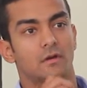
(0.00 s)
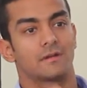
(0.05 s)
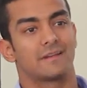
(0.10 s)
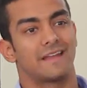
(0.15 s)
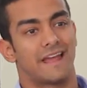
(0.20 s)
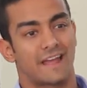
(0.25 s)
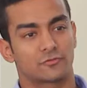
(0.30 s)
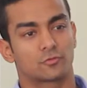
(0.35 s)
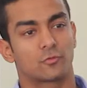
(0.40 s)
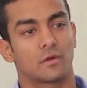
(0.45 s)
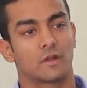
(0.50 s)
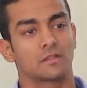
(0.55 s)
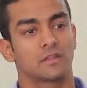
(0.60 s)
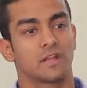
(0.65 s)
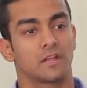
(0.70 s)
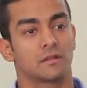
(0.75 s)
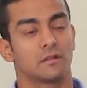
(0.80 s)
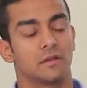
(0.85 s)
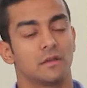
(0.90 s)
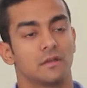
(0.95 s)
glass one,
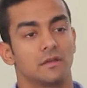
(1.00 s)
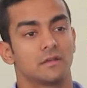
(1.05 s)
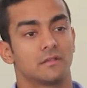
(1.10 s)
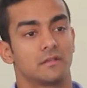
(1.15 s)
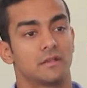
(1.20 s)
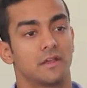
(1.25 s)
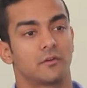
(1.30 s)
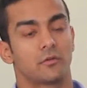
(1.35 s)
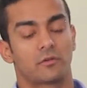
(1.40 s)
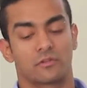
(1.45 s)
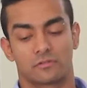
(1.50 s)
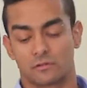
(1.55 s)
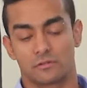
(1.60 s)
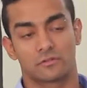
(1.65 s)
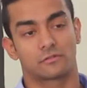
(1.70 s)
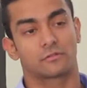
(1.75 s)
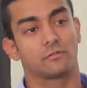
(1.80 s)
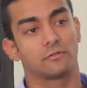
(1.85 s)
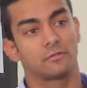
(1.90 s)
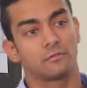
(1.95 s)
then they request
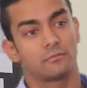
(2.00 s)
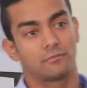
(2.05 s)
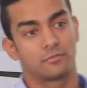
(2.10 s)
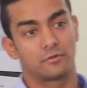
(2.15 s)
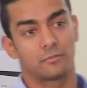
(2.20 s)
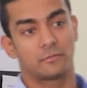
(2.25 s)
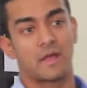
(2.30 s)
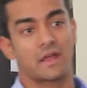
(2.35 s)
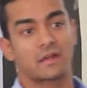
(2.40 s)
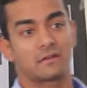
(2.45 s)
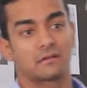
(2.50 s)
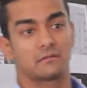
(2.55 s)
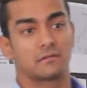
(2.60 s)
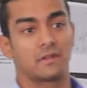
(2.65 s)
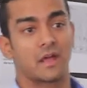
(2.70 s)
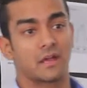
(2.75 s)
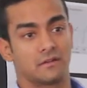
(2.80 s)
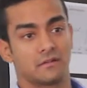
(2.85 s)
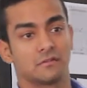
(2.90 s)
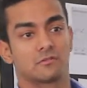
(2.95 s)
us to put back
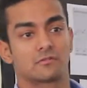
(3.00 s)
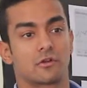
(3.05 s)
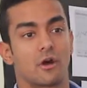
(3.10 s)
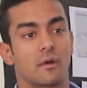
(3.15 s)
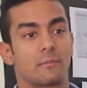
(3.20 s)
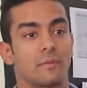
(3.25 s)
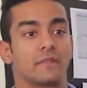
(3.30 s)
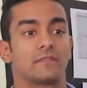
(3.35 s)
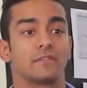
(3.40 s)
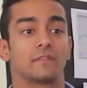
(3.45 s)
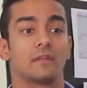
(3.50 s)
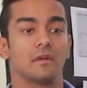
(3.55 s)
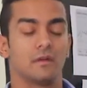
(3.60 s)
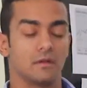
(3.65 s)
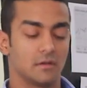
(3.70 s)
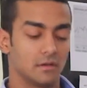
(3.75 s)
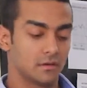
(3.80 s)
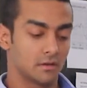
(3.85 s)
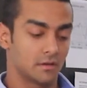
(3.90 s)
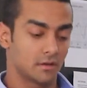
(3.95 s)
that in shop, and
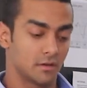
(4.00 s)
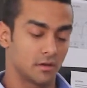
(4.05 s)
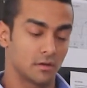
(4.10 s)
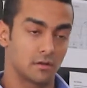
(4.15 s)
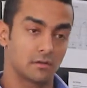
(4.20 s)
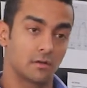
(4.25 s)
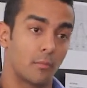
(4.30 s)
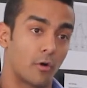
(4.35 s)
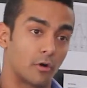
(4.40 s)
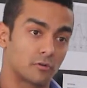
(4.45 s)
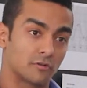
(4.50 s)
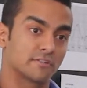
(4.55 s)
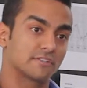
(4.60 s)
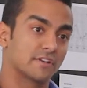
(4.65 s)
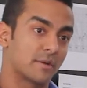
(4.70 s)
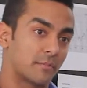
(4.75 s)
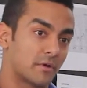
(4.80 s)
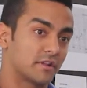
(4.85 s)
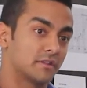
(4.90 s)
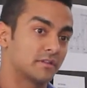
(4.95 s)
the bottlers
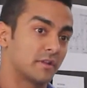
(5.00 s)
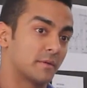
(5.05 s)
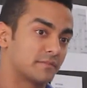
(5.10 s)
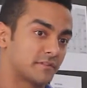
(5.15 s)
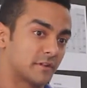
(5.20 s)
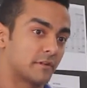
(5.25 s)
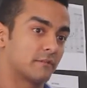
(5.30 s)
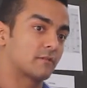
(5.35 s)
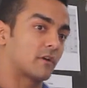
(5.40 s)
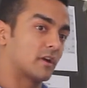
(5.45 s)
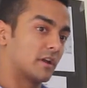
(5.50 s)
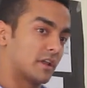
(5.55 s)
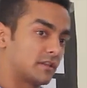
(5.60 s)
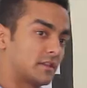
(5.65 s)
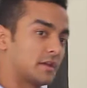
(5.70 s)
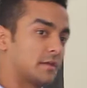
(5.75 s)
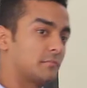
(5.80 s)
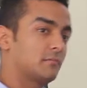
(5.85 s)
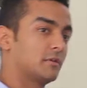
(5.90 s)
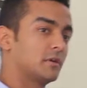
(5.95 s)
Nepal themselves
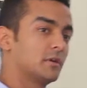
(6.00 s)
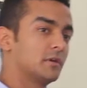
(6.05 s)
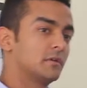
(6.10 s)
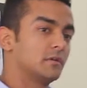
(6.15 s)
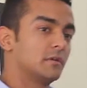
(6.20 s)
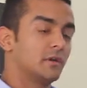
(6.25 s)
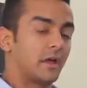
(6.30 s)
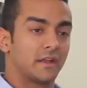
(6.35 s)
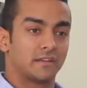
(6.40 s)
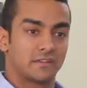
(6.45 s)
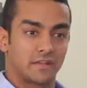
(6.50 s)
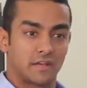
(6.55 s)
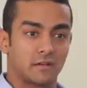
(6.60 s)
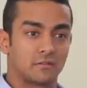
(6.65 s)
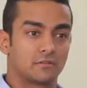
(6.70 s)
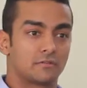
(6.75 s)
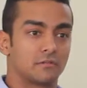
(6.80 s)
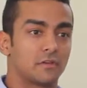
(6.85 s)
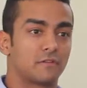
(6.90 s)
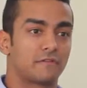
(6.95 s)
collect them and take
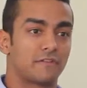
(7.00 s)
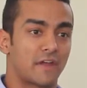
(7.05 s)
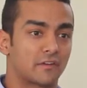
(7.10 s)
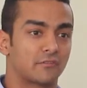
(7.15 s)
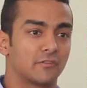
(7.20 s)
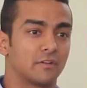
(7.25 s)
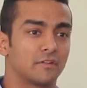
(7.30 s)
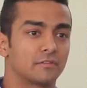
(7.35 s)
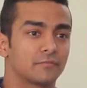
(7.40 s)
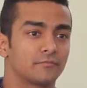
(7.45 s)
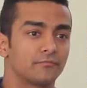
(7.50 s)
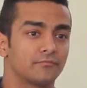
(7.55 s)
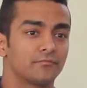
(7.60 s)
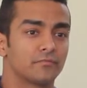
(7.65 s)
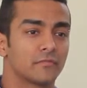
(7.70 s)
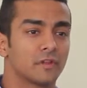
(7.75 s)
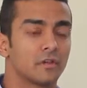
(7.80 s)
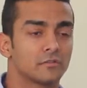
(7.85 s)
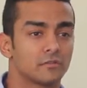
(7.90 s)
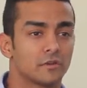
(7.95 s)
it to their factories.
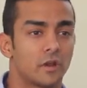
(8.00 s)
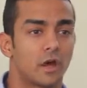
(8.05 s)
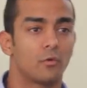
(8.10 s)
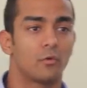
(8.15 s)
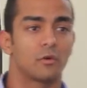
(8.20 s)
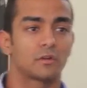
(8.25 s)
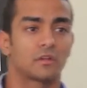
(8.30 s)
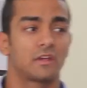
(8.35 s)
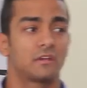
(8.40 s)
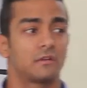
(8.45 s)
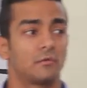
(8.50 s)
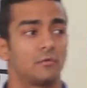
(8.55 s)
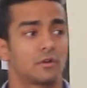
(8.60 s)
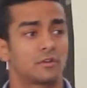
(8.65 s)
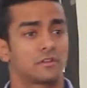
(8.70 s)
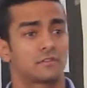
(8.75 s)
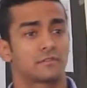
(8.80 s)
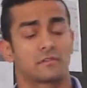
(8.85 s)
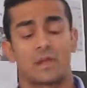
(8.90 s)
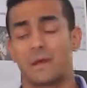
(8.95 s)
So now
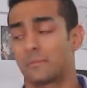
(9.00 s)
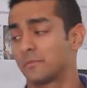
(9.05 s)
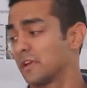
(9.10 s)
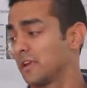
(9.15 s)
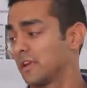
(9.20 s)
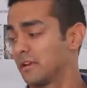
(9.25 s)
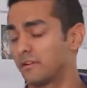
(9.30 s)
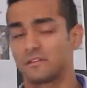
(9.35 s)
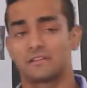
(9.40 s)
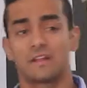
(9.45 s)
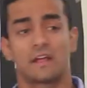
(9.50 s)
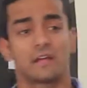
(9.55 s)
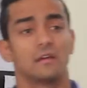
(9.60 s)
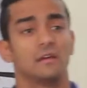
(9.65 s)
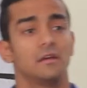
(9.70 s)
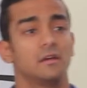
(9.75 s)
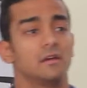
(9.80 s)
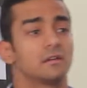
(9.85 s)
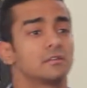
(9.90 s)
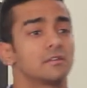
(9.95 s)
what's happening here is
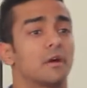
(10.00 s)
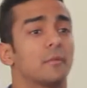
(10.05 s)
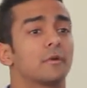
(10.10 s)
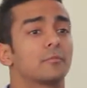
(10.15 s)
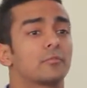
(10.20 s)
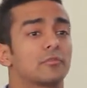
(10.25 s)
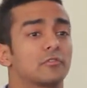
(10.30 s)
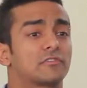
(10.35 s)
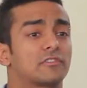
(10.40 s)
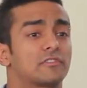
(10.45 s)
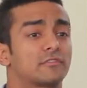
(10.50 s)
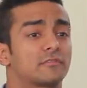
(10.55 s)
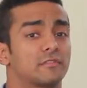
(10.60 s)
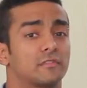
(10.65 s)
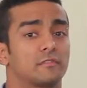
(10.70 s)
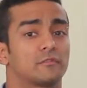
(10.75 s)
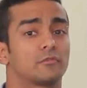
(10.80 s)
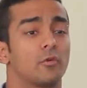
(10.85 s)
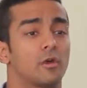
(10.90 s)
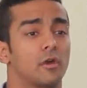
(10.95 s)
like double process
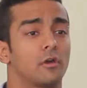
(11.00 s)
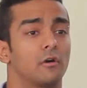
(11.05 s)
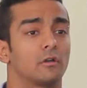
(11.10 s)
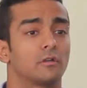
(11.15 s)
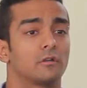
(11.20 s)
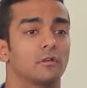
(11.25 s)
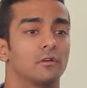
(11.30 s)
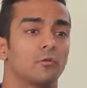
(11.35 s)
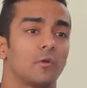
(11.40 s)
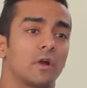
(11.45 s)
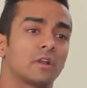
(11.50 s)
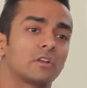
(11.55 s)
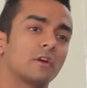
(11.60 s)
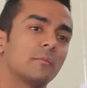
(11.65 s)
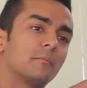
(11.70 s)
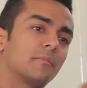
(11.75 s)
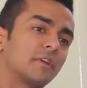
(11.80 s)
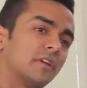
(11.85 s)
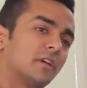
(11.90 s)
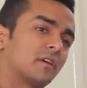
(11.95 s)
is going on. One
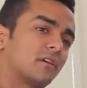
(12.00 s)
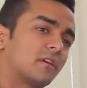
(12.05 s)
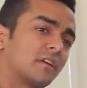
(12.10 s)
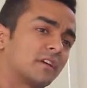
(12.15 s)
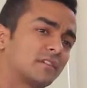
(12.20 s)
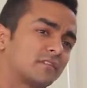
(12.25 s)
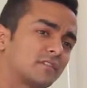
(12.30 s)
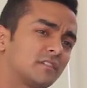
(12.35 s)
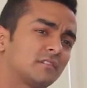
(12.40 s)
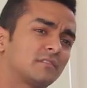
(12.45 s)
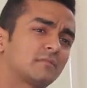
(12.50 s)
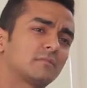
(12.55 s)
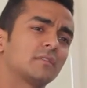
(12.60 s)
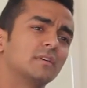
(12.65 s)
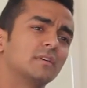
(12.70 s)
company collects it,